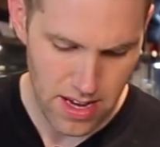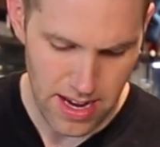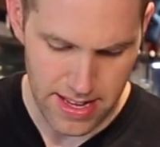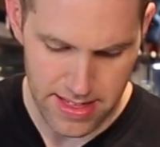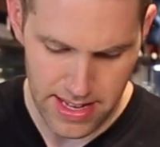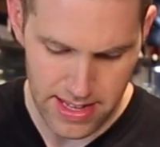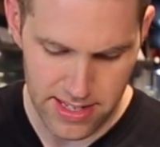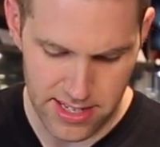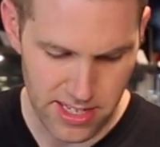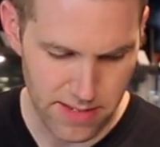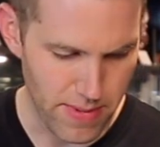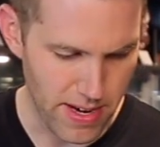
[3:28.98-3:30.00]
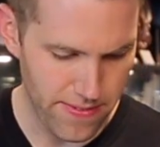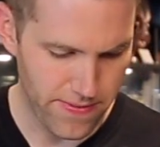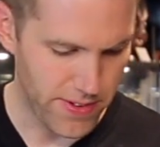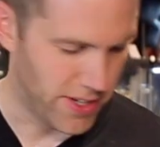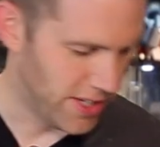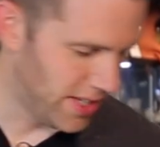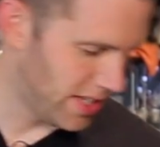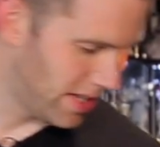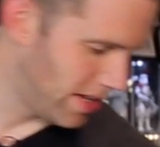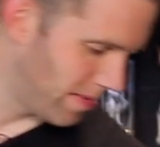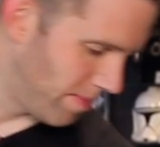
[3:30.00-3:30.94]
I think this is my
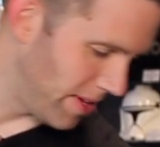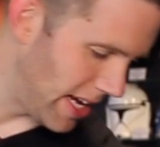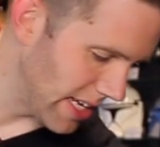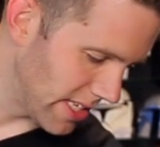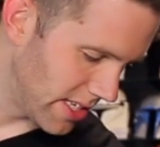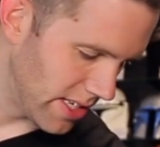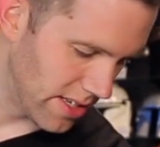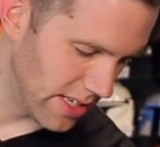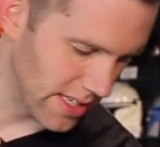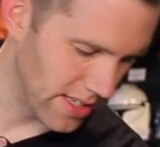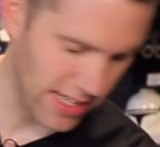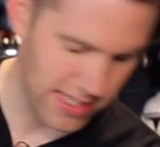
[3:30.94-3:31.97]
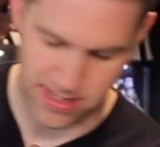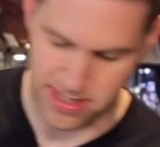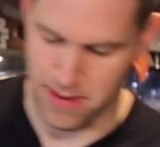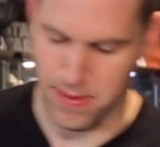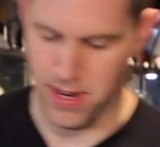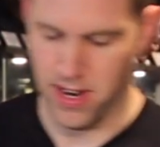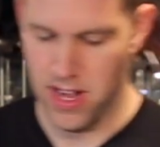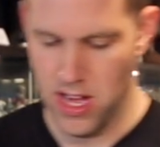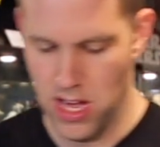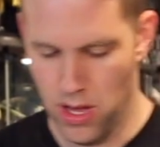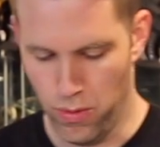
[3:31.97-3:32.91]
first Black Series lightsaber
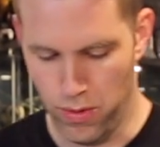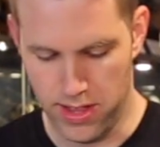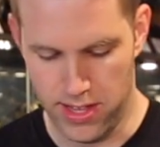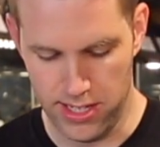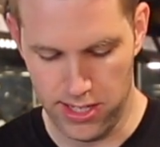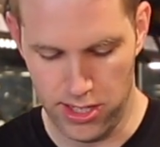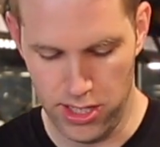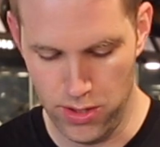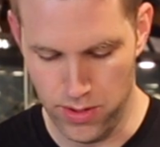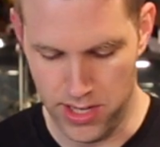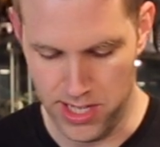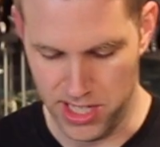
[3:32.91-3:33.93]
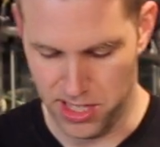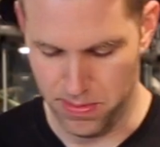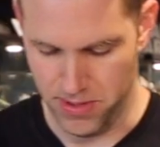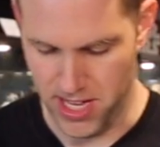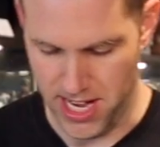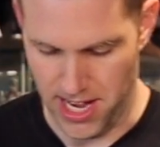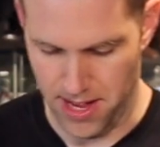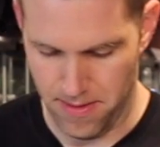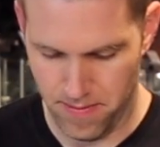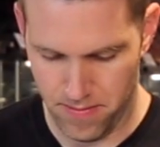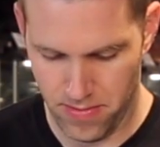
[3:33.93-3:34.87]
with this newer display,
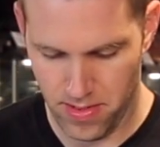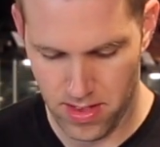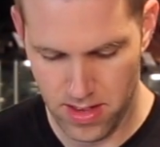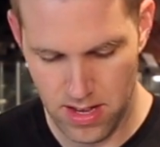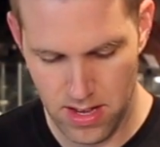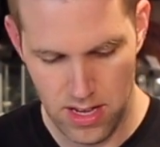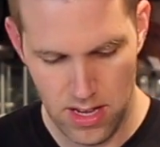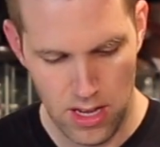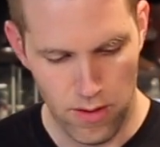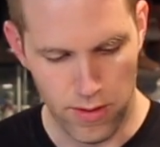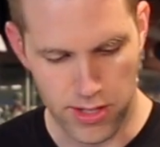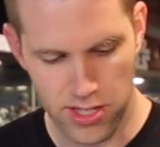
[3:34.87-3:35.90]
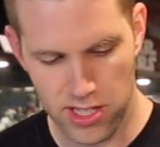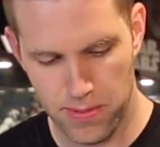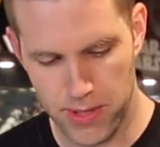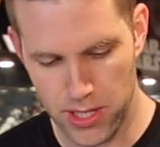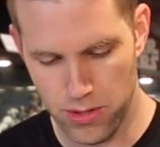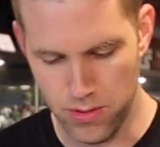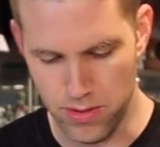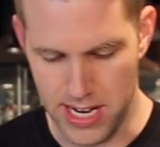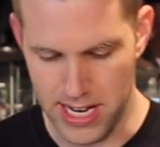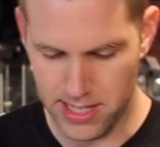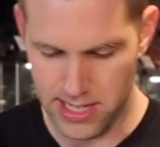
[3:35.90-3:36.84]
which looks pretty cool
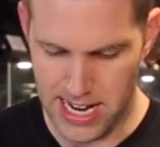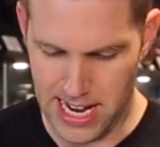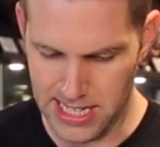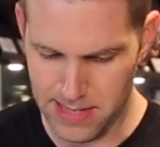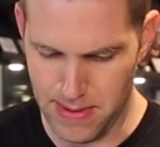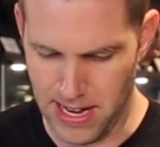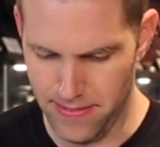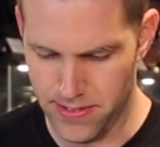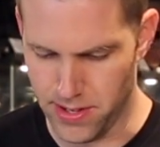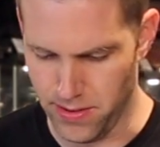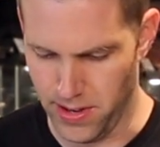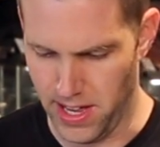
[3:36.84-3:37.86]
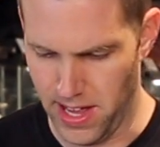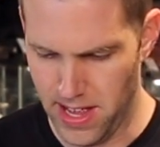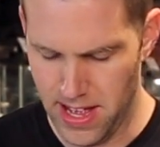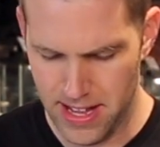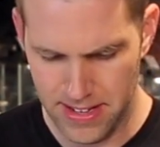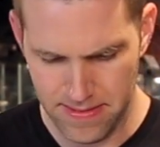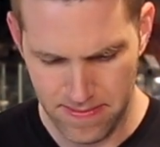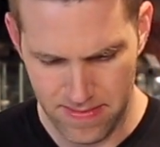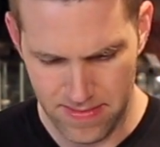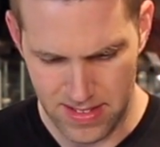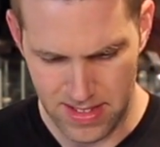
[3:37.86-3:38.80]
and actually has some heft to it.
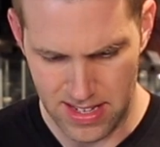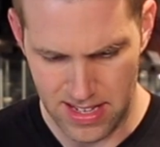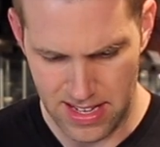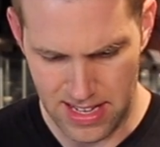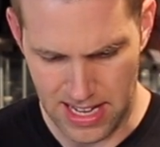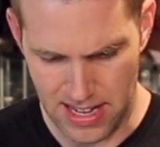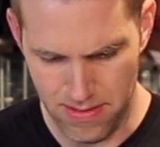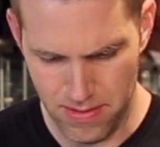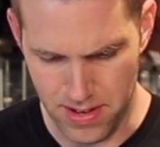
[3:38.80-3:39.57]
I